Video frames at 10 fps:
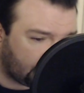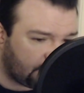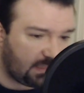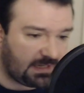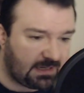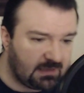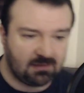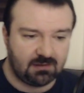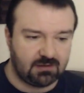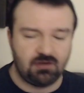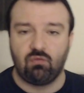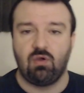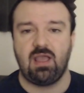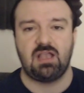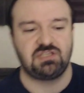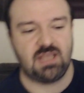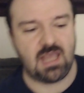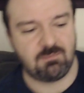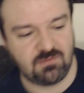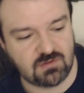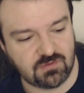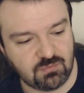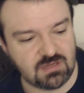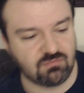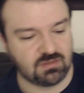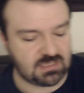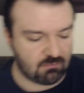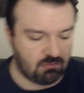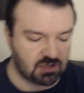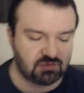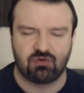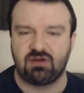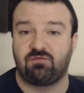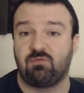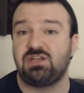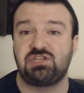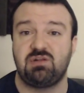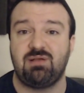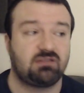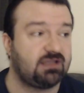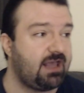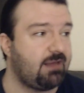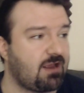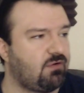see you know what actually happens because we didn't really get much more information about the game.